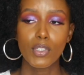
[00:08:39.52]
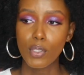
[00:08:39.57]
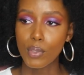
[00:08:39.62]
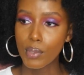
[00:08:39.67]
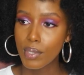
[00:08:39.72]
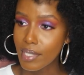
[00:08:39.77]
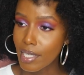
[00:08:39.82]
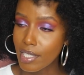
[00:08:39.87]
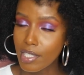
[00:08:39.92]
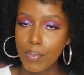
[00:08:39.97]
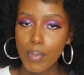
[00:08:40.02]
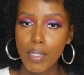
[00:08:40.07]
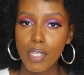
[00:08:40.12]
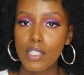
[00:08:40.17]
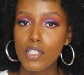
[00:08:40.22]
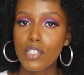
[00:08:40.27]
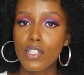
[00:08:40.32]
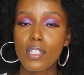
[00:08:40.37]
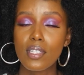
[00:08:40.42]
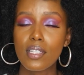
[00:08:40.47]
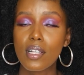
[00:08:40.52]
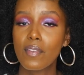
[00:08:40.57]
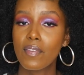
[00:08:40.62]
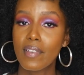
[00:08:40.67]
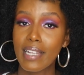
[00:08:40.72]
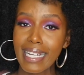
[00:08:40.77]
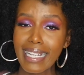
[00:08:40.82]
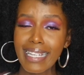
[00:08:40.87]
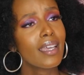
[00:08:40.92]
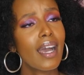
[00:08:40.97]
You start speaking to
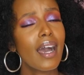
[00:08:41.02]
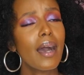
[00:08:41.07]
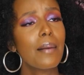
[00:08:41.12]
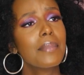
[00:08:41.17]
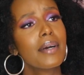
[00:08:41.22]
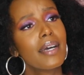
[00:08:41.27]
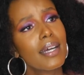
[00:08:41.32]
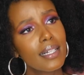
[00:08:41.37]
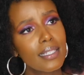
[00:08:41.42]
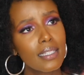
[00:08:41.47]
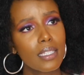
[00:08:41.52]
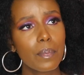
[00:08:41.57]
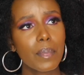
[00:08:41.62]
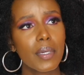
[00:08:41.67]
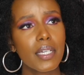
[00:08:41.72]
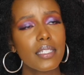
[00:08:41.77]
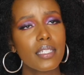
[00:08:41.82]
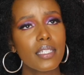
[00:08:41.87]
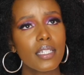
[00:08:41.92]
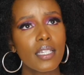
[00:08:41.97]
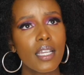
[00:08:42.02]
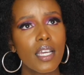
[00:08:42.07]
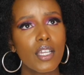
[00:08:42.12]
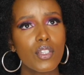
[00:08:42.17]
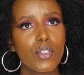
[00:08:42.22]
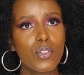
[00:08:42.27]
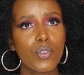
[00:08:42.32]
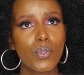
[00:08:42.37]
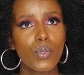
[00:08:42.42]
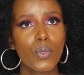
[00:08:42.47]
yourself like, yeah, I'm a healthy person,
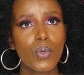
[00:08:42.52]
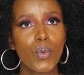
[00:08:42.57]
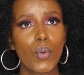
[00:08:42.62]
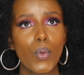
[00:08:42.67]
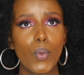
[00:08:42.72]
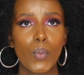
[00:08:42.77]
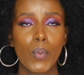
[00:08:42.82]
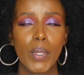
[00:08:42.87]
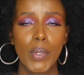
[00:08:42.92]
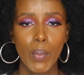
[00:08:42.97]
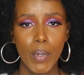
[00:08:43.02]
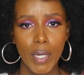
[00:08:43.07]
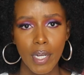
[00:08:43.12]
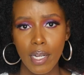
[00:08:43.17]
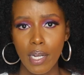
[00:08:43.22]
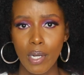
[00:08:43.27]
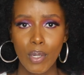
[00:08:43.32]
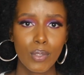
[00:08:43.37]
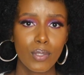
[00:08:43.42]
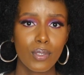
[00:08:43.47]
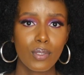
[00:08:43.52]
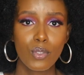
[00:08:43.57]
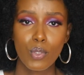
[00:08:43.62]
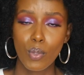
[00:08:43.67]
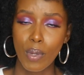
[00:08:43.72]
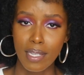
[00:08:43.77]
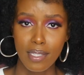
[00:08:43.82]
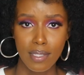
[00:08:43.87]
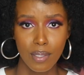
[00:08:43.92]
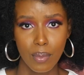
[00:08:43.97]
and so we work out
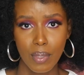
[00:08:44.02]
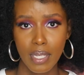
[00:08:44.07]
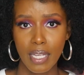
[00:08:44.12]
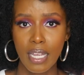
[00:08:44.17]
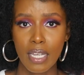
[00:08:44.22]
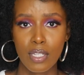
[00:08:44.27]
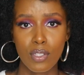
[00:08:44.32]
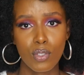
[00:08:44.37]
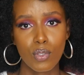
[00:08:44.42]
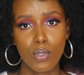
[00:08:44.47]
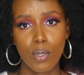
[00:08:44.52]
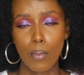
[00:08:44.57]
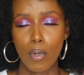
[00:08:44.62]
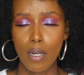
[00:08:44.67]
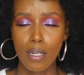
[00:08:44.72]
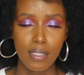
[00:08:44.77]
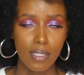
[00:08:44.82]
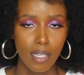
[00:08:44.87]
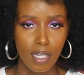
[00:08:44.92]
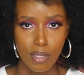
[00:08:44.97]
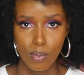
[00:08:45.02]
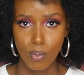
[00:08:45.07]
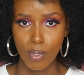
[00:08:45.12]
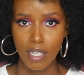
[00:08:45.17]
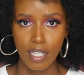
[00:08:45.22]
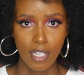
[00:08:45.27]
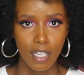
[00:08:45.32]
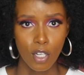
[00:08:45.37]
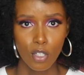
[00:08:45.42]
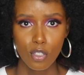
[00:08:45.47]
twice a week, and so I'm going to start
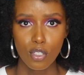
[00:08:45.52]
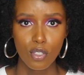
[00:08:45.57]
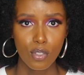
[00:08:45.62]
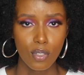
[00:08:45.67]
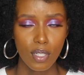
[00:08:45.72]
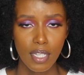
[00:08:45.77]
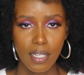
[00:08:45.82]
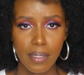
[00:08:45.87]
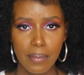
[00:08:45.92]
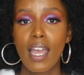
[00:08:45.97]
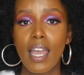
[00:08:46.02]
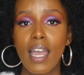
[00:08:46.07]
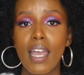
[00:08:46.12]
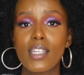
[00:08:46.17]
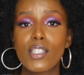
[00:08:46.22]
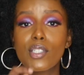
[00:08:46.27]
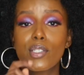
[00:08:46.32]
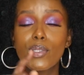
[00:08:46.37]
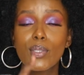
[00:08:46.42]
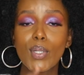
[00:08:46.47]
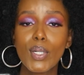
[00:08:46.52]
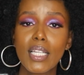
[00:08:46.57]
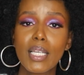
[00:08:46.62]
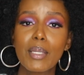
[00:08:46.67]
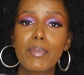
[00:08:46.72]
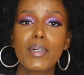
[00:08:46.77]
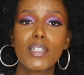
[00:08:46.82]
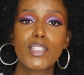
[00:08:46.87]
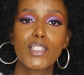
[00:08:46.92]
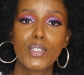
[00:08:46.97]
working out today.
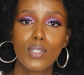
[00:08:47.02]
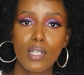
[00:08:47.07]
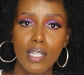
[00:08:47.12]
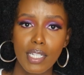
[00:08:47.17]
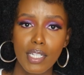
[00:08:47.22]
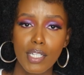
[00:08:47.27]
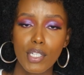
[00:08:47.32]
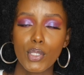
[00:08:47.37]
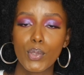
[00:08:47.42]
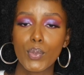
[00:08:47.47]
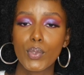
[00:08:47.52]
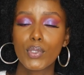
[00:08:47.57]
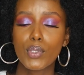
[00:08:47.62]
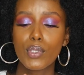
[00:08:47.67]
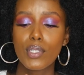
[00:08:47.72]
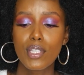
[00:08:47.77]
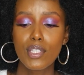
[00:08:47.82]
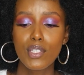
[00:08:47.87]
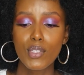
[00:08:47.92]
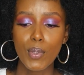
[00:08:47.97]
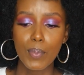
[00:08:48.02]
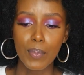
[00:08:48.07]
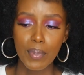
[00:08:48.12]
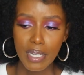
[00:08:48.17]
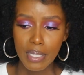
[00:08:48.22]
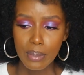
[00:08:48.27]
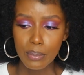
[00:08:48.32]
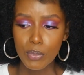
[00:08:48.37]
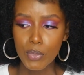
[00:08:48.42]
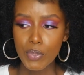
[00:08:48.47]
Slowly but surely, you will notice your
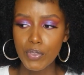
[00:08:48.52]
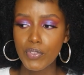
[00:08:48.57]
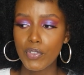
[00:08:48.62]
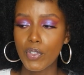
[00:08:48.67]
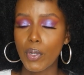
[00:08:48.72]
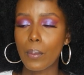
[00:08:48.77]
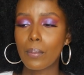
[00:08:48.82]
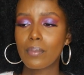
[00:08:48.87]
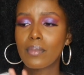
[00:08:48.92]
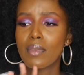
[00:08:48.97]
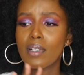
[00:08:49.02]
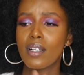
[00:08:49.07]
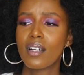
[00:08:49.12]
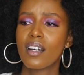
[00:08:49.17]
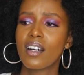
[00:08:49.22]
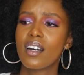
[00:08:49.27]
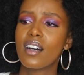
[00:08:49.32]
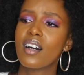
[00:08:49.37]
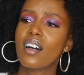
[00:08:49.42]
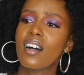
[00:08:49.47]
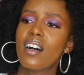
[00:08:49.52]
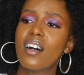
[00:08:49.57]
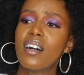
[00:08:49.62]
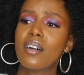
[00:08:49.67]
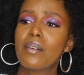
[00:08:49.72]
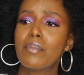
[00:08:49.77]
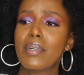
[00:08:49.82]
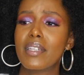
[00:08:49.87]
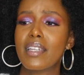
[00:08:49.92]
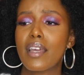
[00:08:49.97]
brain move from,
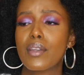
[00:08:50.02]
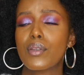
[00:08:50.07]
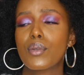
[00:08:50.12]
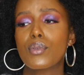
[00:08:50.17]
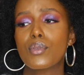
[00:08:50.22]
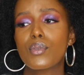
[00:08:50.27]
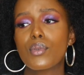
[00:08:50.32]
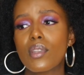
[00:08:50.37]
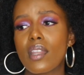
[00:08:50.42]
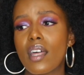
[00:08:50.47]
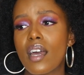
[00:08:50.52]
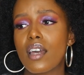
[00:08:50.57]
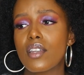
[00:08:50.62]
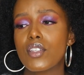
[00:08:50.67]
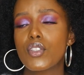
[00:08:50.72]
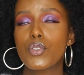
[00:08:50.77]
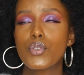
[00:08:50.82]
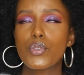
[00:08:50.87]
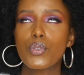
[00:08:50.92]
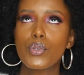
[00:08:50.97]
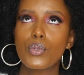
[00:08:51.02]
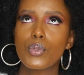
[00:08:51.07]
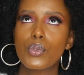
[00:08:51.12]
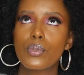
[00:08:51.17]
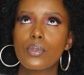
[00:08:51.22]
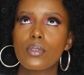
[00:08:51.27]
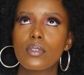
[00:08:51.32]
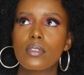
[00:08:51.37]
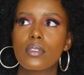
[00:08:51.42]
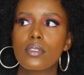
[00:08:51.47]
but I don't do that,
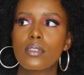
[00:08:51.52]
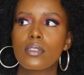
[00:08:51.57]
to,